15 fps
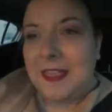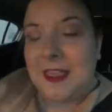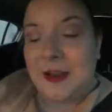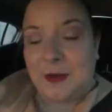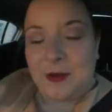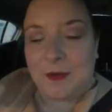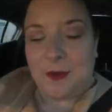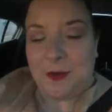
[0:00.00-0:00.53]

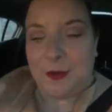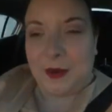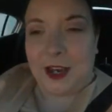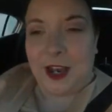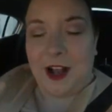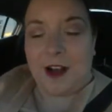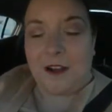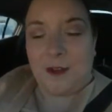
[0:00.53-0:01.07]
that we've been
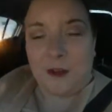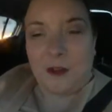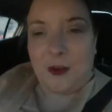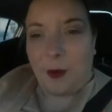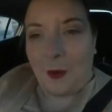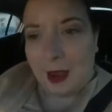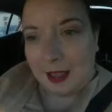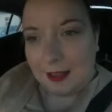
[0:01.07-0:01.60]
working on for
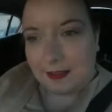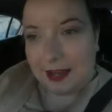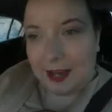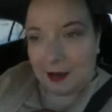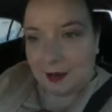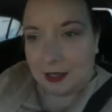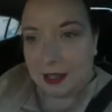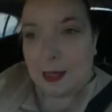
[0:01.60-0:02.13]
a while
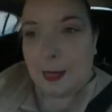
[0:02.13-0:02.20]
now.